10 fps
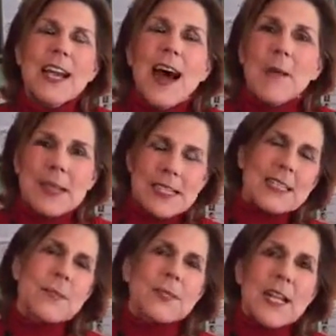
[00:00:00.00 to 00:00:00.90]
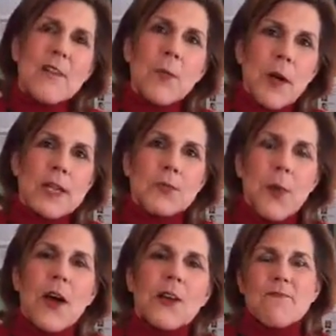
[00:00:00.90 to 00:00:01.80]
About 60% of our body is
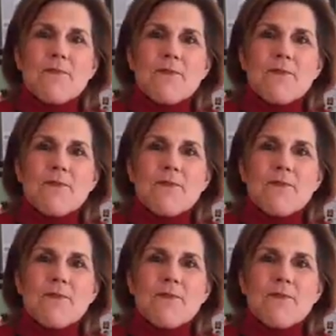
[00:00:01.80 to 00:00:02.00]
water.